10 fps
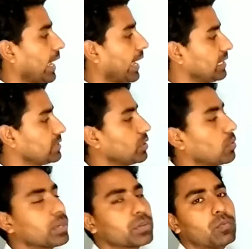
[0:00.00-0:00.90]
L is
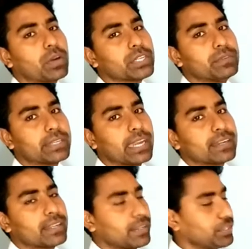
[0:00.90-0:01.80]
equal to what you will
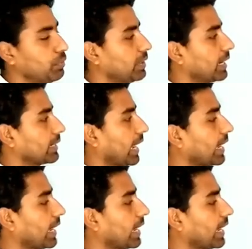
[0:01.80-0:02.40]
get? You will get